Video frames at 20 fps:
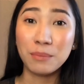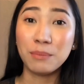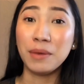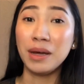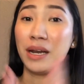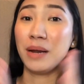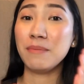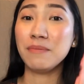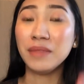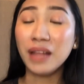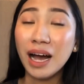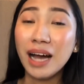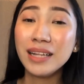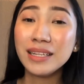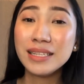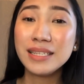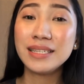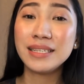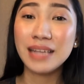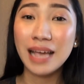but I'm not
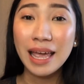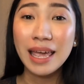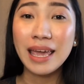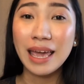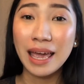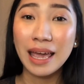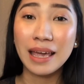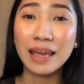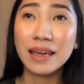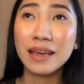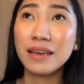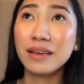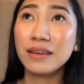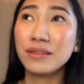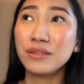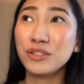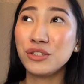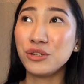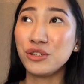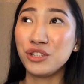saying
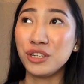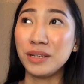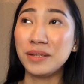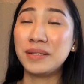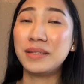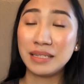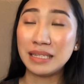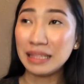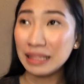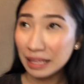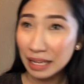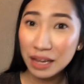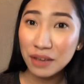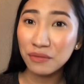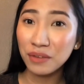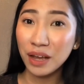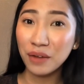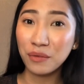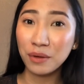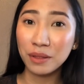to just leave
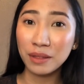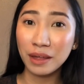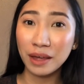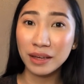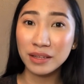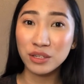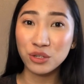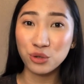everything,